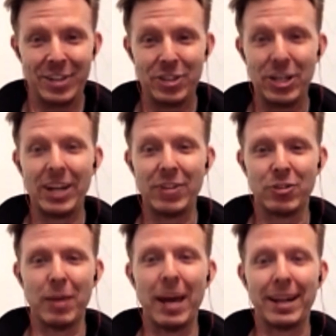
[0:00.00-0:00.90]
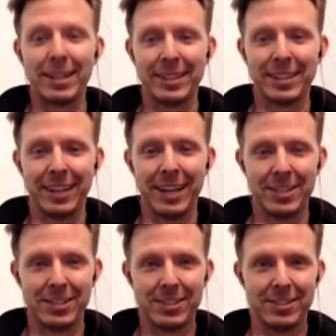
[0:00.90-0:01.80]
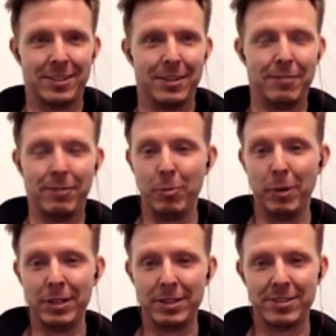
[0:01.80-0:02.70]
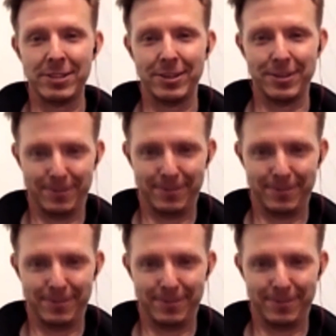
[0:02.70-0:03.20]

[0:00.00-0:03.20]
has changed dramatically in the last few months. So